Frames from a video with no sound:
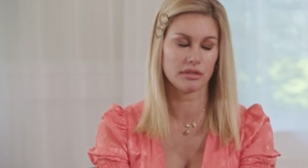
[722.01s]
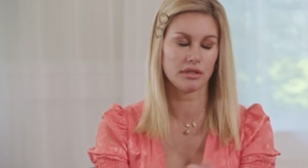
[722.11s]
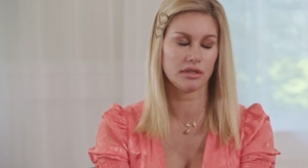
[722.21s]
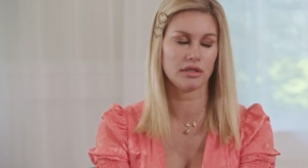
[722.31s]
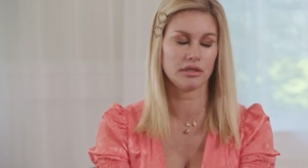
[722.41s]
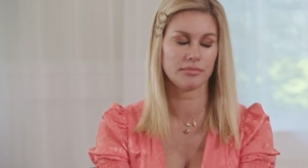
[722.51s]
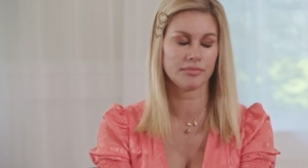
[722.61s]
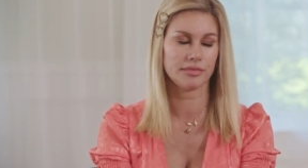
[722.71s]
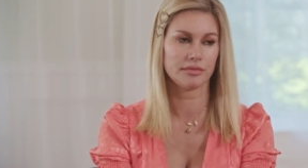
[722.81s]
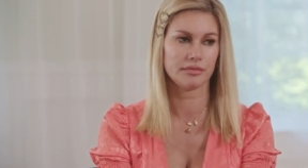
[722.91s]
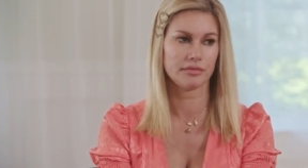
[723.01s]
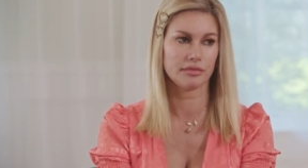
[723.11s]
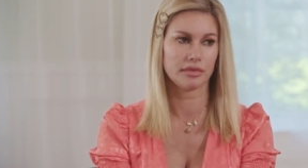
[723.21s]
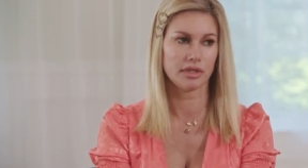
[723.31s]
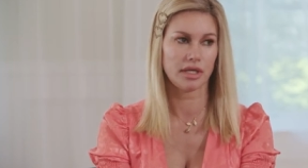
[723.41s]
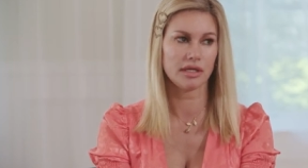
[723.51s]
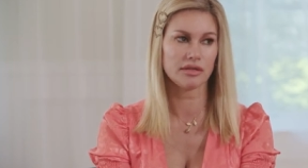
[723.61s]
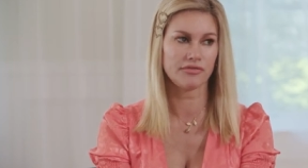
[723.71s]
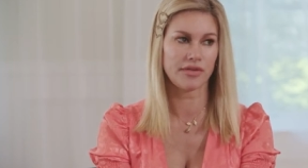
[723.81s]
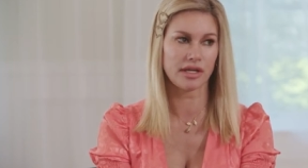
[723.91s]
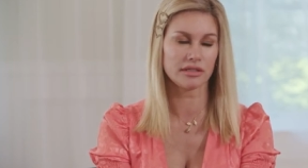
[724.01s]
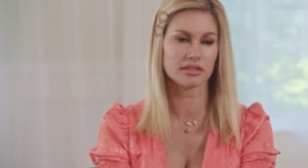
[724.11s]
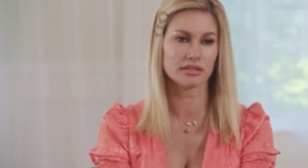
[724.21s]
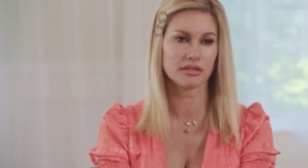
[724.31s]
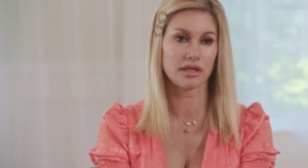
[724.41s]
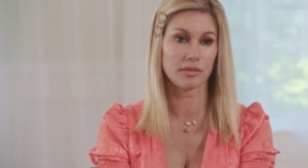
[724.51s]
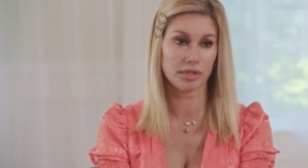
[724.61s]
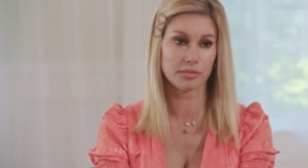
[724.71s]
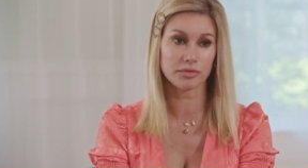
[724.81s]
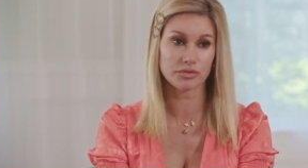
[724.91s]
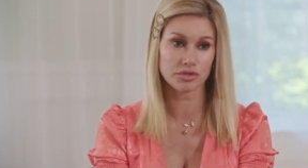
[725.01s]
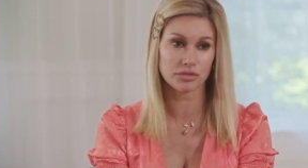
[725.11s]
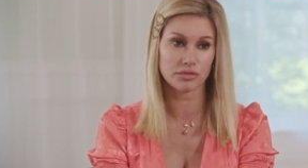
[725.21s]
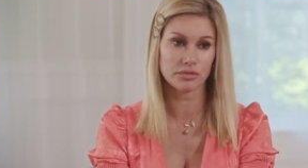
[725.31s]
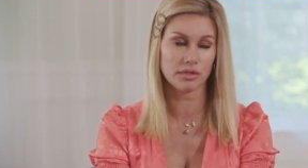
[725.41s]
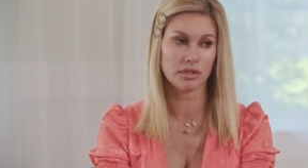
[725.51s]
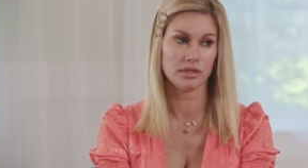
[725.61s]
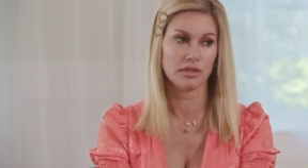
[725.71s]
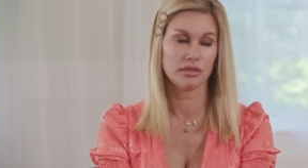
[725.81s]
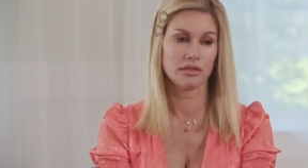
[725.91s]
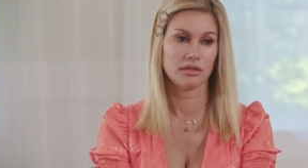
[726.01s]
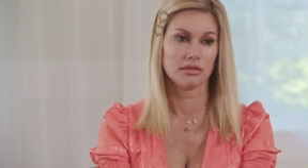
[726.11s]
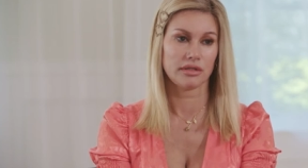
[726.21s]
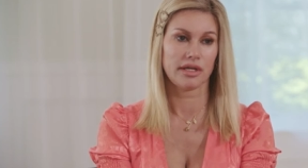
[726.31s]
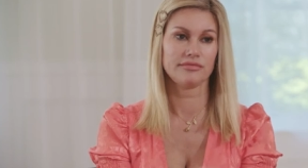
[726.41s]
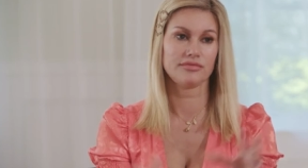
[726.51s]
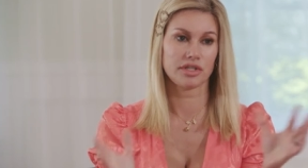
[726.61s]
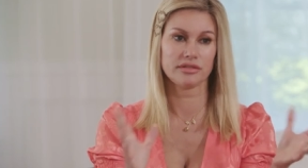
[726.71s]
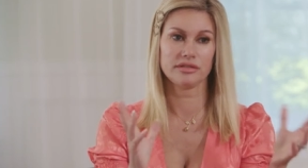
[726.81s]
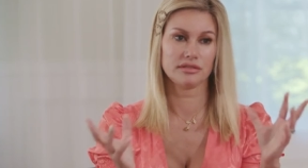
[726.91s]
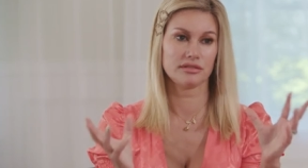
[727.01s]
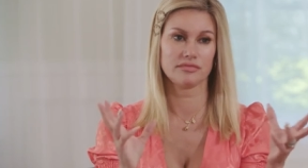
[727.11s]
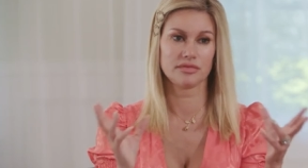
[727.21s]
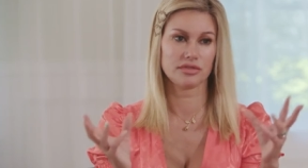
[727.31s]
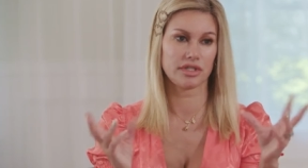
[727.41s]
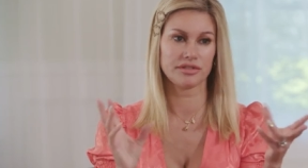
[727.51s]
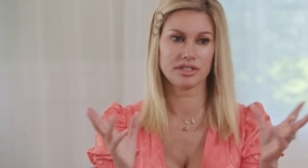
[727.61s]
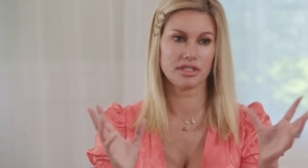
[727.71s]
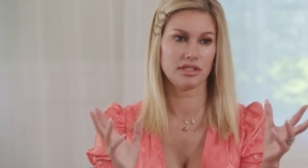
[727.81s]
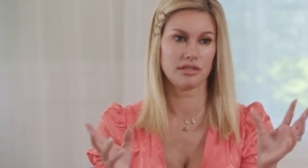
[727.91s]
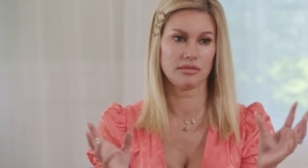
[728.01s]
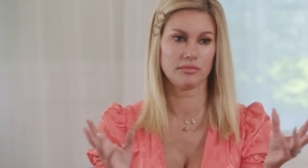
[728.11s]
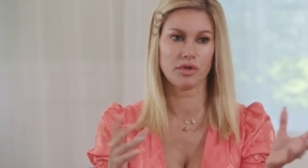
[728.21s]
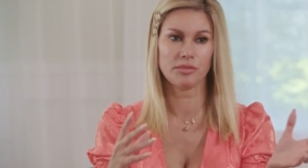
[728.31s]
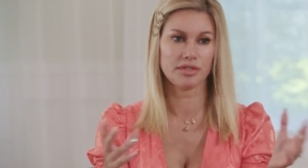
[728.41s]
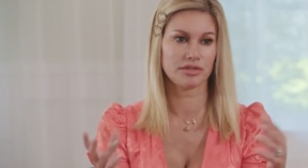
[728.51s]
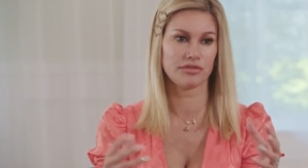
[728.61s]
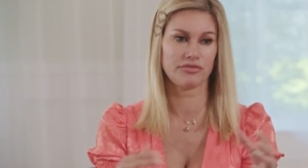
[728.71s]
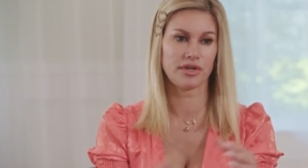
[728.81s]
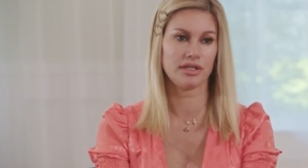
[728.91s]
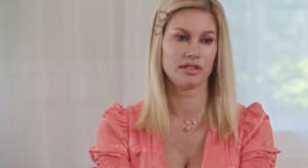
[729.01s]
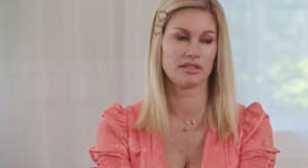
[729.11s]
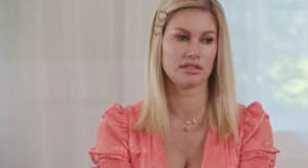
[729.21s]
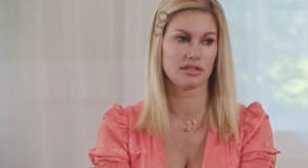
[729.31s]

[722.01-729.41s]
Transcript: Um, and the fact that people do have jealous... jealousy moments or fights.